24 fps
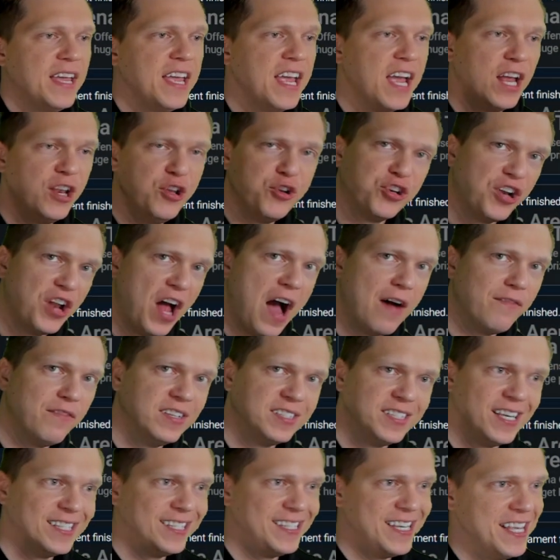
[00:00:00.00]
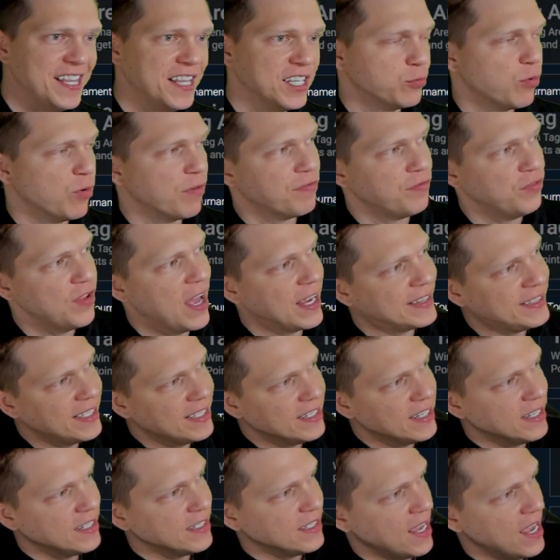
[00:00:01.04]
And you can obviously see this
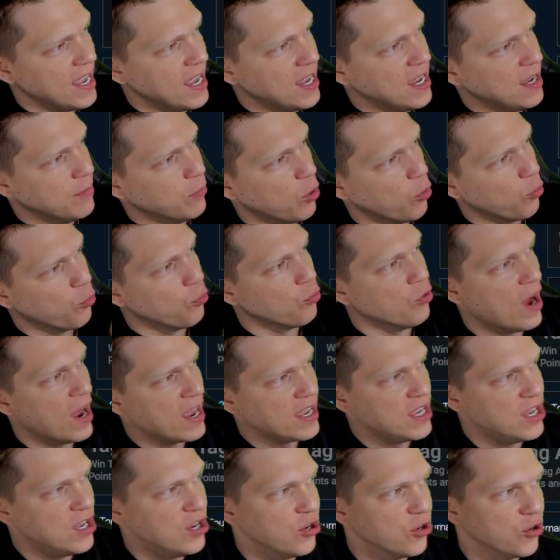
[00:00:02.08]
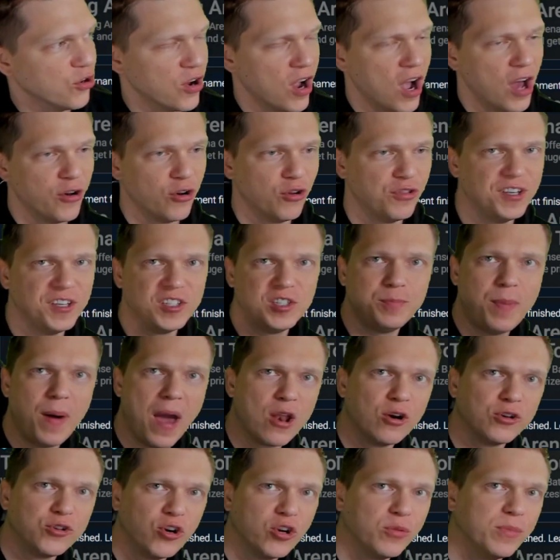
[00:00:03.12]
reflected in game right here under the
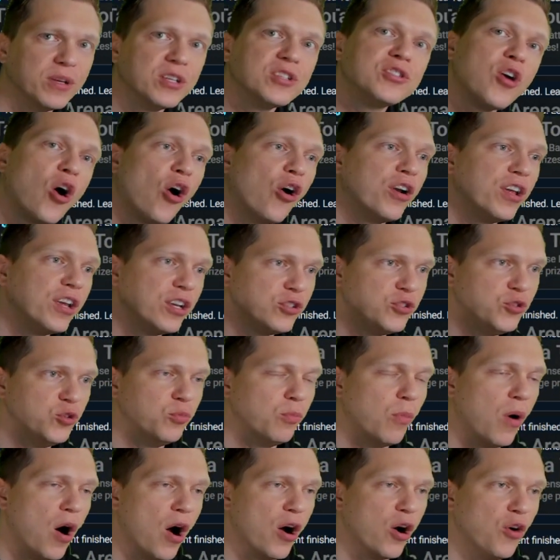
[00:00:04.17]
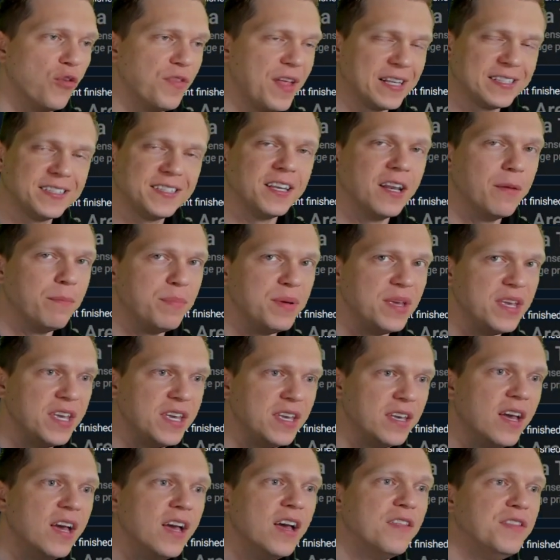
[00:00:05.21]
Spider Tournament starting tomorrow. That's going to
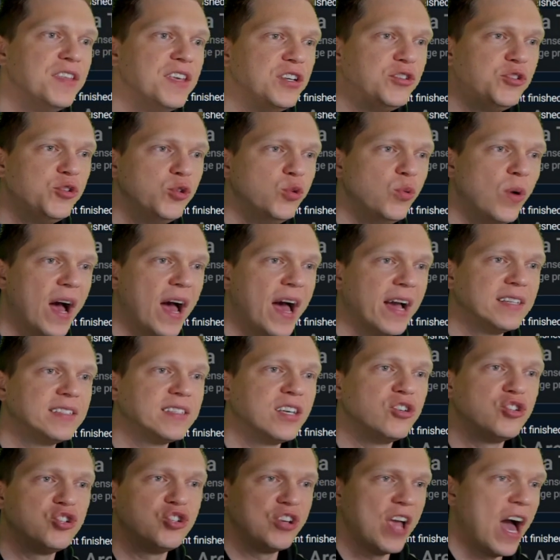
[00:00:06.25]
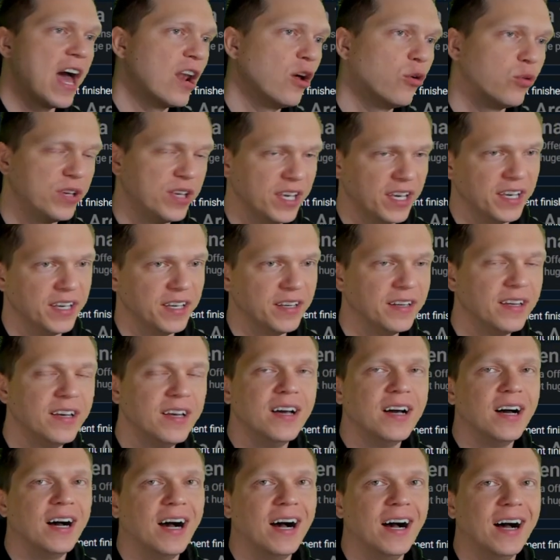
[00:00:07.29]
be the 2X Shadowkin,
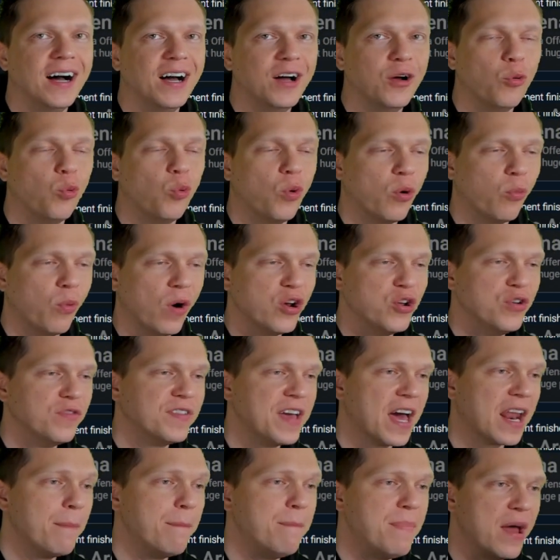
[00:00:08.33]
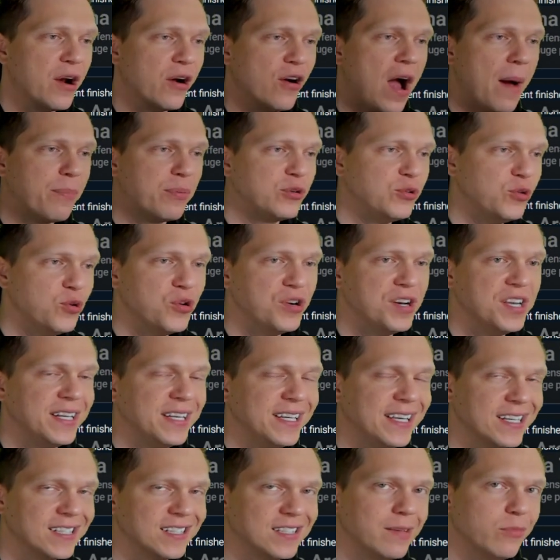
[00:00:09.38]
uh, where you've got a better opportunity to
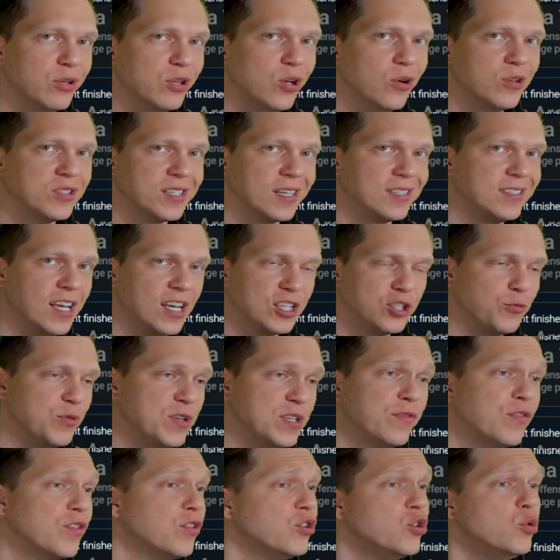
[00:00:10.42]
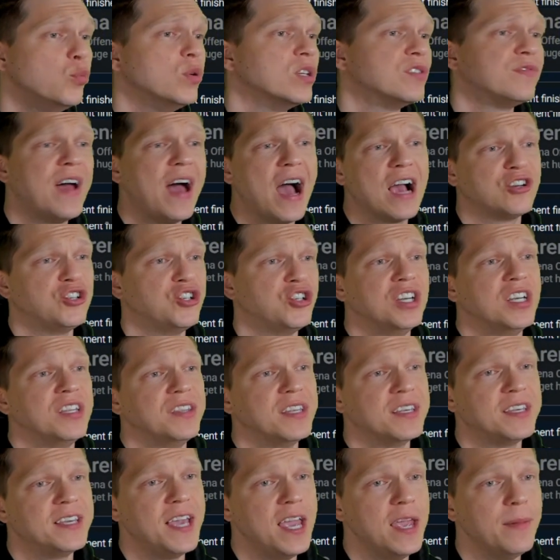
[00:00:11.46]
get some of those accessories for the newest faction in
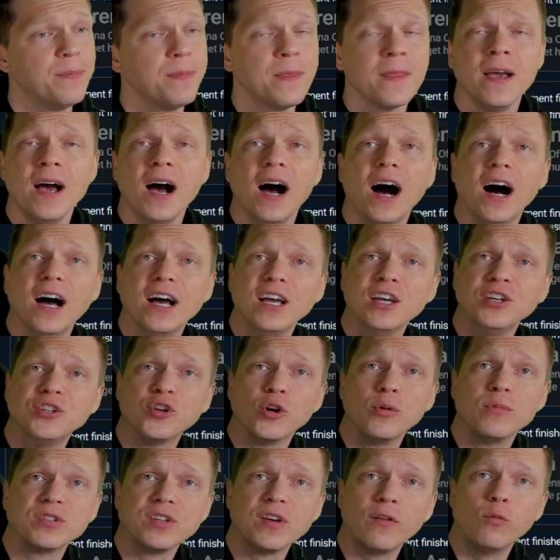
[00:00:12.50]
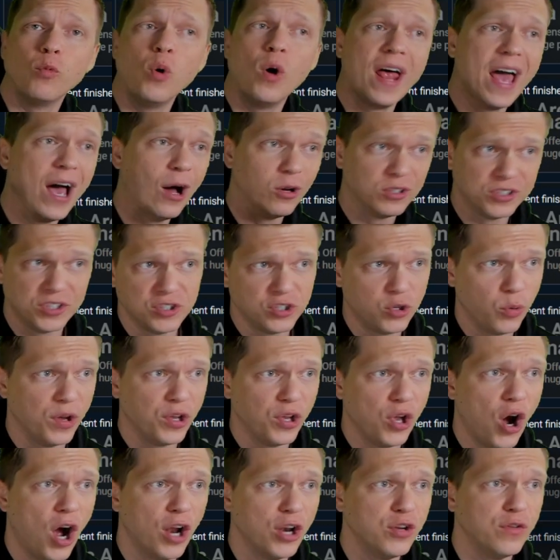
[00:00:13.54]
the game. Uh, in terms of what else is
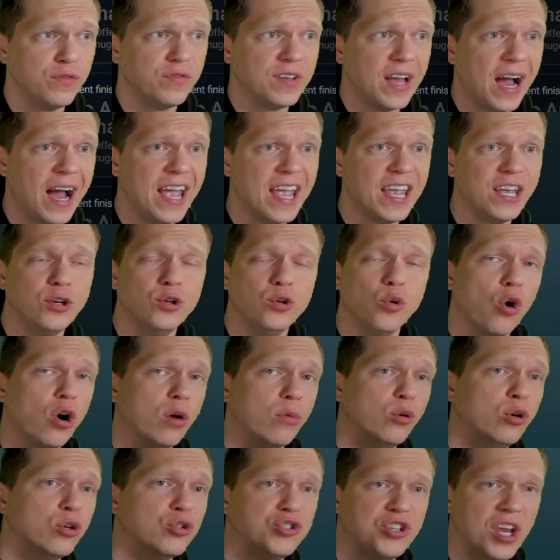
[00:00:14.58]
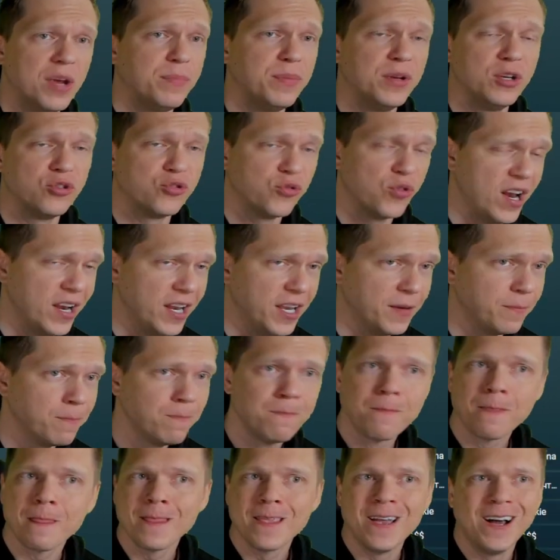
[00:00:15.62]
going on, you've got a normal champion training.
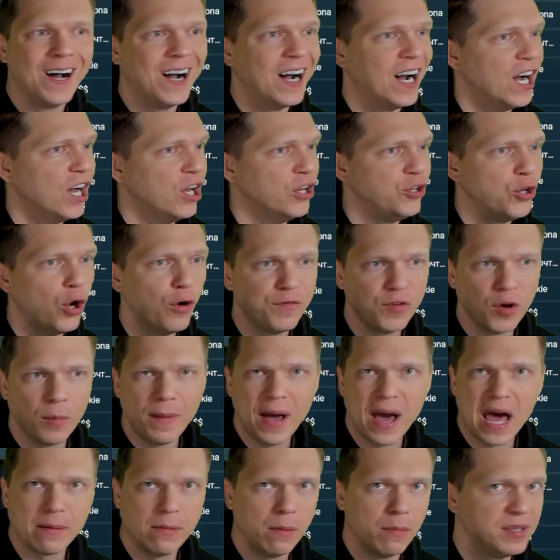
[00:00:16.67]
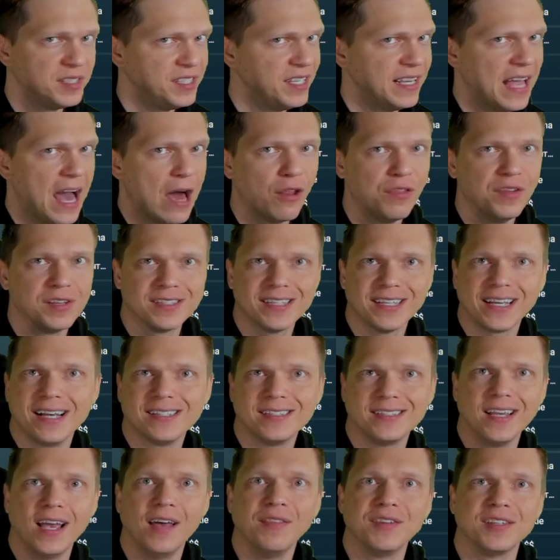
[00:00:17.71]
Uh, don't feel bad about missing out on this. Like I
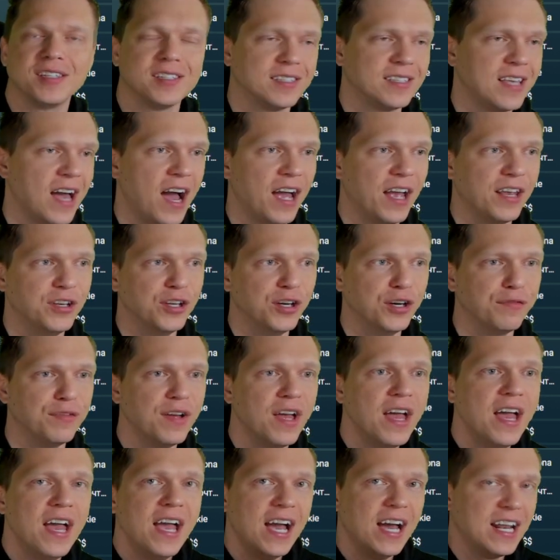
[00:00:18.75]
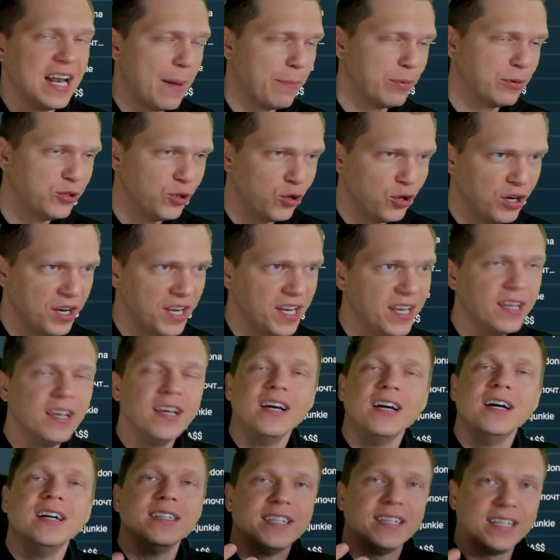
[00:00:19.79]
said, this is kind of an opportunity
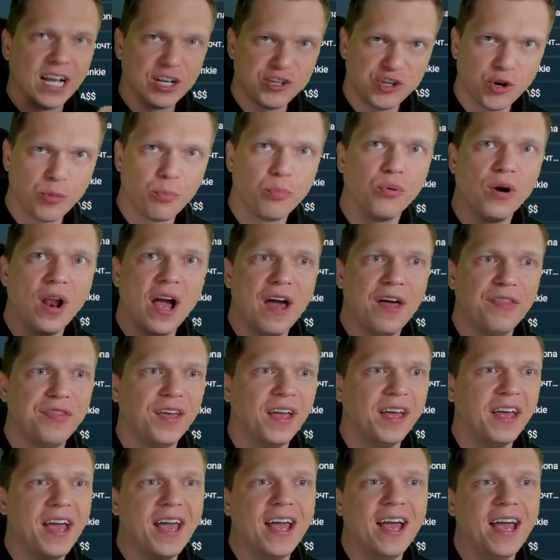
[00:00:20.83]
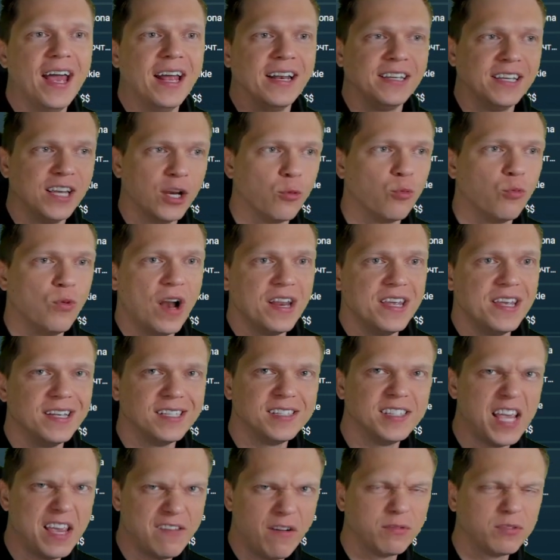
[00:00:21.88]
to catch your breath and, and get ready,
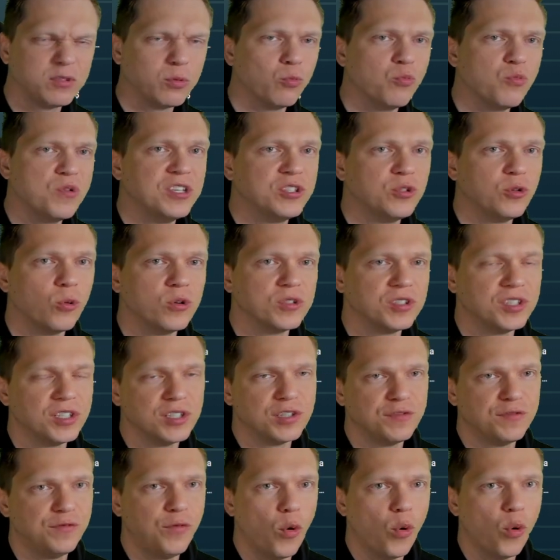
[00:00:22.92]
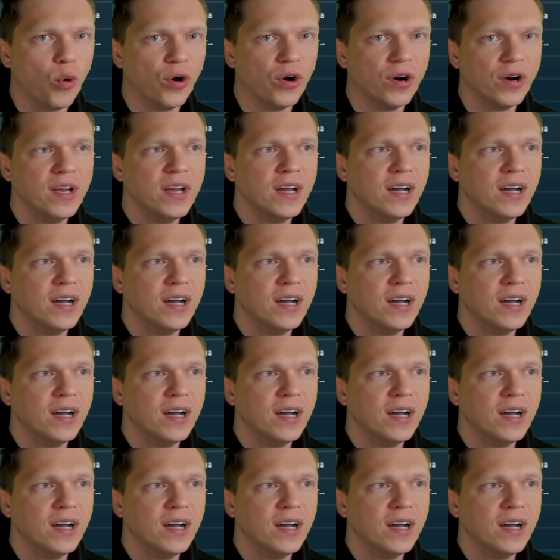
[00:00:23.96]
save up some resources for